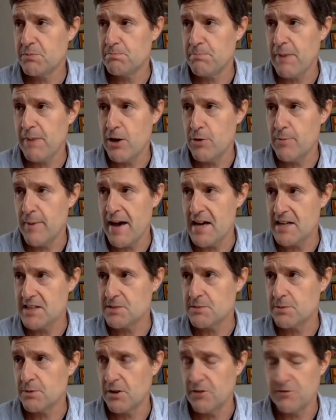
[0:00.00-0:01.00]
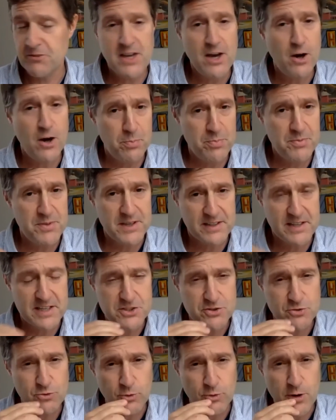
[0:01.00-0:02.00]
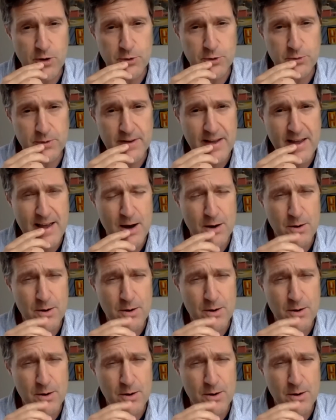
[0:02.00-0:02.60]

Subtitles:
biomass of kelp that gets grown,